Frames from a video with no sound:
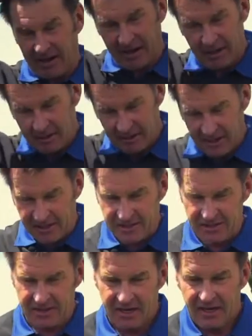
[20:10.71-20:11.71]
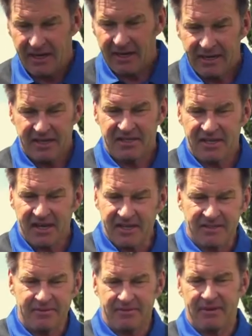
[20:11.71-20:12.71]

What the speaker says: here, look at this. This takes